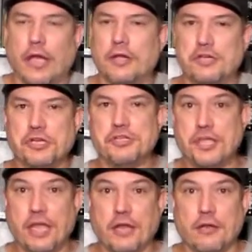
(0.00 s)
and she
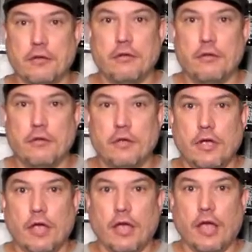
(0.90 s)
seen it,
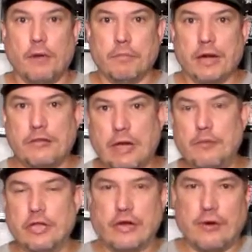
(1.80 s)
and by the
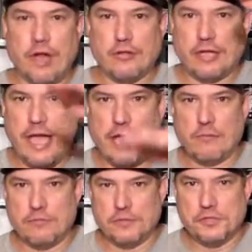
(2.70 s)
time we let her out, the
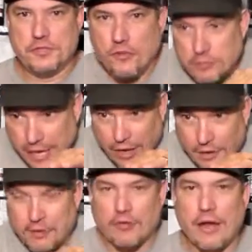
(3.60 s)
cat stooped
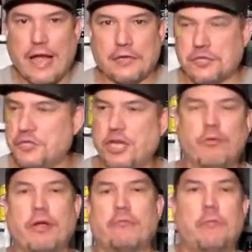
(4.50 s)
down in the grass, and
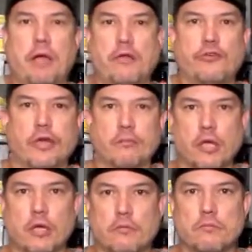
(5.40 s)
she ran right past the damn
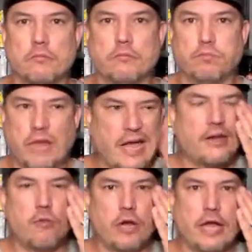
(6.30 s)
thing,
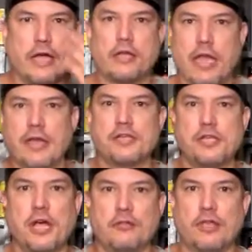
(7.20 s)
blind in one eye, can't
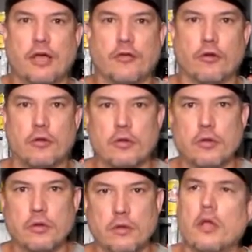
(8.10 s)
see out the other.
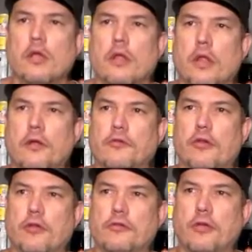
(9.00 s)
And there was
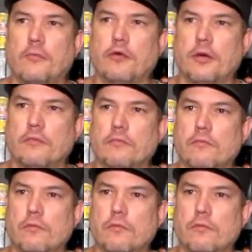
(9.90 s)
another time where